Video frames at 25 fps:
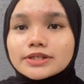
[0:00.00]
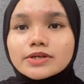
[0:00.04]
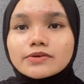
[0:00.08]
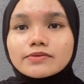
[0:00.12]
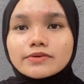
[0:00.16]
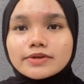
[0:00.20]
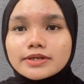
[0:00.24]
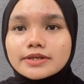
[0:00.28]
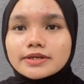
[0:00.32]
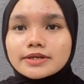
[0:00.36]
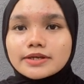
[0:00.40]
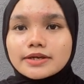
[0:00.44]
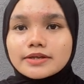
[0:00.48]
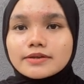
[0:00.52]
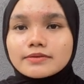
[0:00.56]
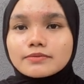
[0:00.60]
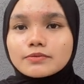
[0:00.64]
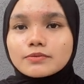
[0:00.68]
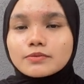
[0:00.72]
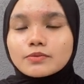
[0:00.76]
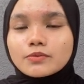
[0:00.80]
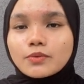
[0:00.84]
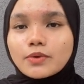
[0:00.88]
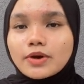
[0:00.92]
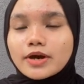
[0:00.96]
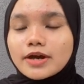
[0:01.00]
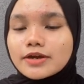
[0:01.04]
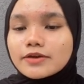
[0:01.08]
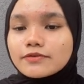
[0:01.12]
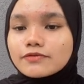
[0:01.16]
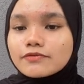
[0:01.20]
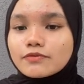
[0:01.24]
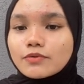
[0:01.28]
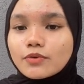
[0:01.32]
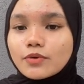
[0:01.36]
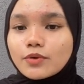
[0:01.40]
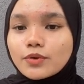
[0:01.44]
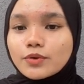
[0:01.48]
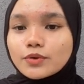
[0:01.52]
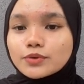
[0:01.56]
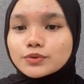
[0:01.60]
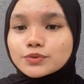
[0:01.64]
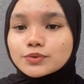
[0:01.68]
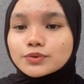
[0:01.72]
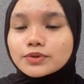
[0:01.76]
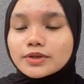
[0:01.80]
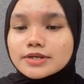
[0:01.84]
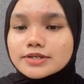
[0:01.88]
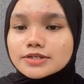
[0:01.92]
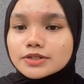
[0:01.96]
ringgit, while for
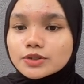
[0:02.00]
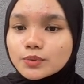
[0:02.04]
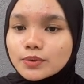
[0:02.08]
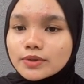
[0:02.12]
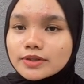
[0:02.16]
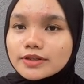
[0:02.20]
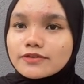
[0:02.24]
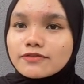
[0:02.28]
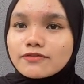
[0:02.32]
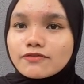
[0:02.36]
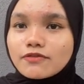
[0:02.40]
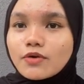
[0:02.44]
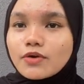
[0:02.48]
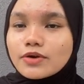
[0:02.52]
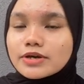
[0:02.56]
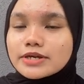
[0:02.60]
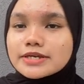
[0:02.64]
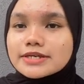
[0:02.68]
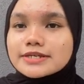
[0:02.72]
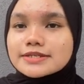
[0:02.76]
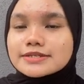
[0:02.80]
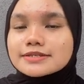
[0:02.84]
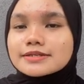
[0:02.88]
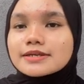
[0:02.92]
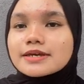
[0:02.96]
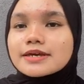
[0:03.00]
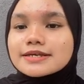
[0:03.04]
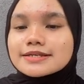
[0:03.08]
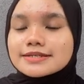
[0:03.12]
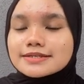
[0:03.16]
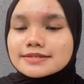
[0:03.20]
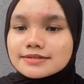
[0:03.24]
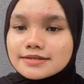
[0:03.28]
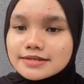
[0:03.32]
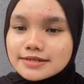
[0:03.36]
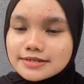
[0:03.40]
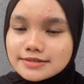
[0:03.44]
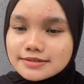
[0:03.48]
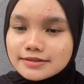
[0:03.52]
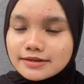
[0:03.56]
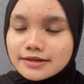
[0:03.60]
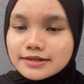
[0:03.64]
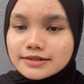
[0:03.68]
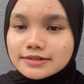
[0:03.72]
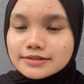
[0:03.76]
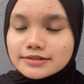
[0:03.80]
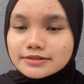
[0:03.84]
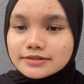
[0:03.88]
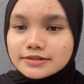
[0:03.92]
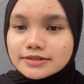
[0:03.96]
2024 is
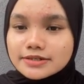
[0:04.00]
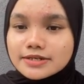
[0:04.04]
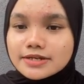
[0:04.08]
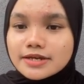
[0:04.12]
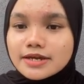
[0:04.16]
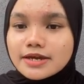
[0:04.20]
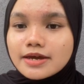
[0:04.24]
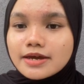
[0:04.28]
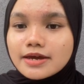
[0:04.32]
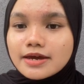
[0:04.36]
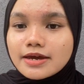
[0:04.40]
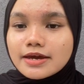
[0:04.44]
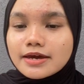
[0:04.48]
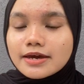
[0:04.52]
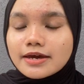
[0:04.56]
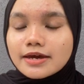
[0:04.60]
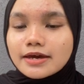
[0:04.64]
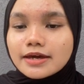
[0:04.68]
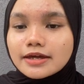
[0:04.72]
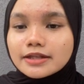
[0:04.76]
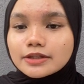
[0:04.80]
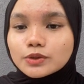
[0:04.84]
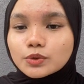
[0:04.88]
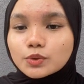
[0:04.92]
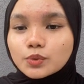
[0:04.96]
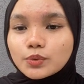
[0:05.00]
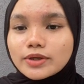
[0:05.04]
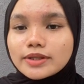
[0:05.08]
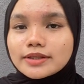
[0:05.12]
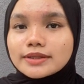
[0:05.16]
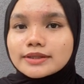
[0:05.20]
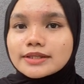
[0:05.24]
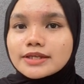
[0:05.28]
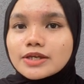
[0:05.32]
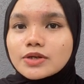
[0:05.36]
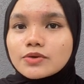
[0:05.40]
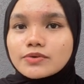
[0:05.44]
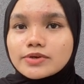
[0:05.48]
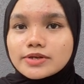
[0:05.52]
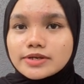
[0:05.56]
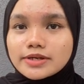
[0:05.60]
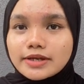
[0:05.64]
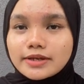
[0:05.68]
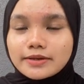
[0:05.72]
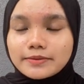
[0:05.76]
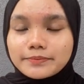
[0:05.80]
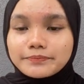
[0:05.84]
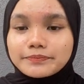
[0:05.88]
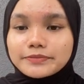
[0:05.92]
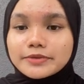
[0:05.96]
620
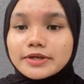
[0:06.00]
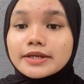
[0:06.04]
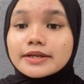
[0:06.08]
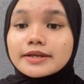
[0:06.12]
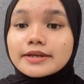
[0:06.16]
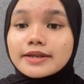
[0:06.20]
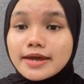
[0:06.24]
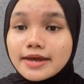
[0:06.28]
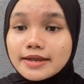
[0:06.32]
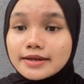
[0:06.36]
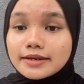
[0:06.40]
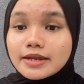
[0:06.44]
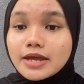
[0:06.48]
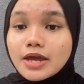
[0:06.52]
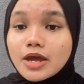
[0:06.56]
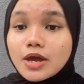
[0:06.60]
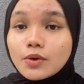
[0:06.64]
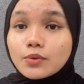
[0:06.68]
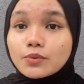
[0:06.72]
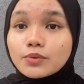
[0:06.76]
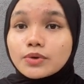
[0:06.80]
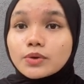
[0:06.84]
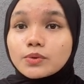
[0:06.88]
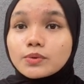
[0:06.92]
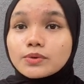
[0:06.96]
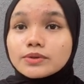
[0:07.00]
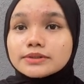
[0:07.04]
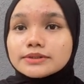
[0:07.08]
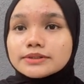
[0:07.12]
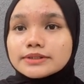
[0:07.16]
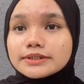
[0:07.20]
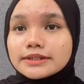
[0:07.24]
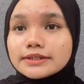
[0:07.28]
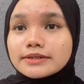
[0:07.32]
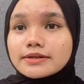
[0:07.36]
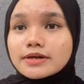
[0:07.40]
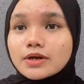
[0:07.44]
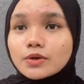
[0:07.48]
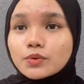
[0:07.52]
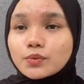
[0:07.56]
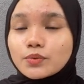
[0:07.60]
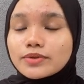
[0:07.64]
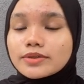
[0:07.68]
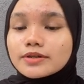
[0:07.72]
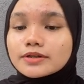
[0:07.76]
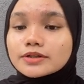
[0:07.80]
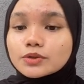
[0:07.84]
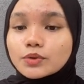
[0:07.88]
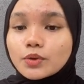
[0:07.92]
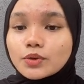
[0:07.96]
ringgit. Then we will deduct
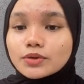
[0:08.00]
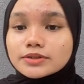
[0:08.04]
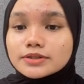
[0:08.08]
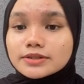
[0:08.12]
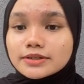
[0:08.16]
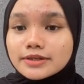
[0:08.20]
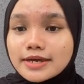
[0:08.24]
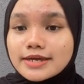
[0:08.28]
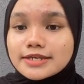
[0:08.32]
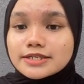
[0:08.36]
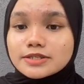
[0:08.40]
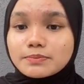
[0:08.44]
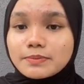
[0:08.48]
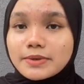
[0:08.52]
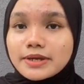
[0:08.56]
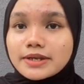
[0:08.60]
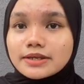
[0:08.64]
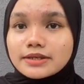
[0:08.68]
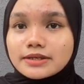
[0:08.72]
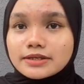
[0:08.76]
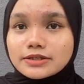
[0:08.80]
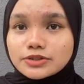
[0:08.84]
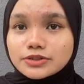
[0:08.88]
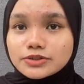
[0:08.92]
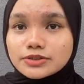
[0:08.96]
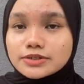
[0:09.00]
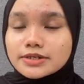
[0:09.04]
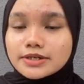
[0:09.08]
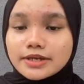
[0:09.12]
with the total expenditure